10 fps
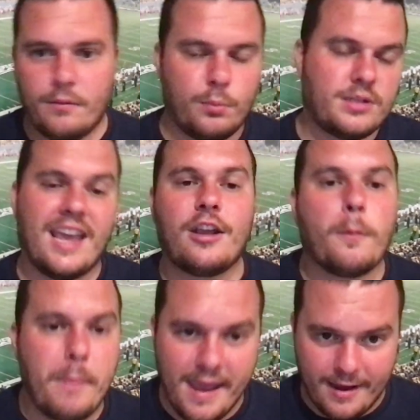take your
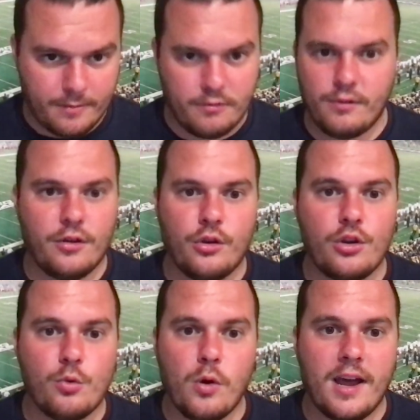pick who
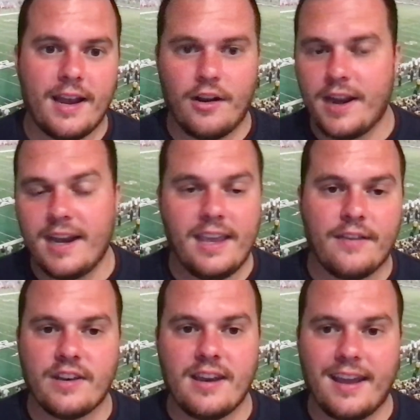you want on any
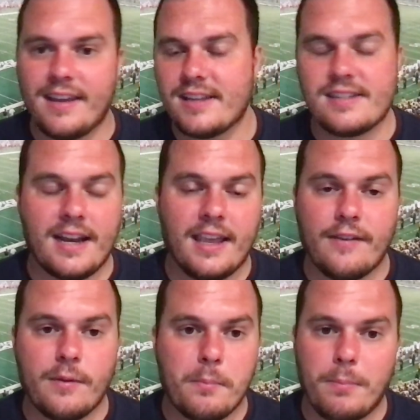given day against any
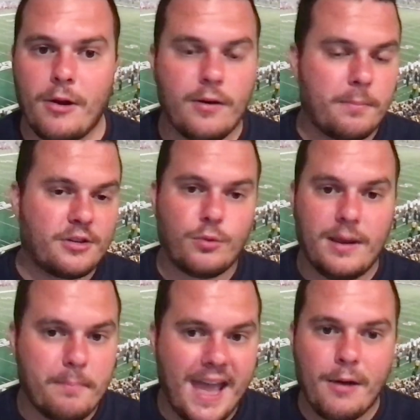given opponent
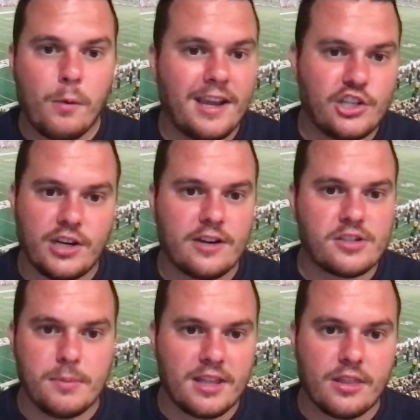between Pat White, Geno
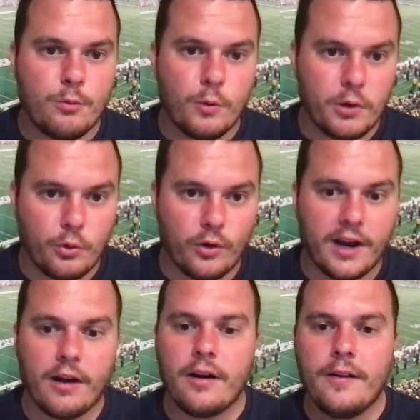Smith, Will
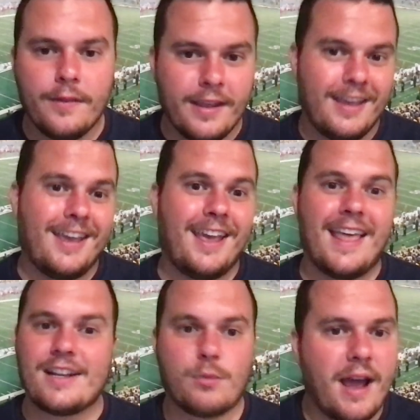Grier, and
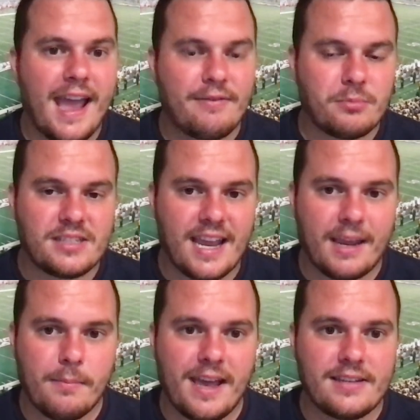that's why I have him
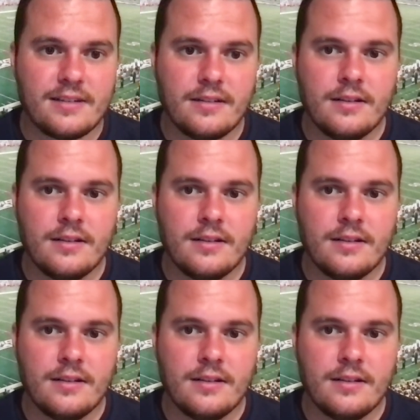second best.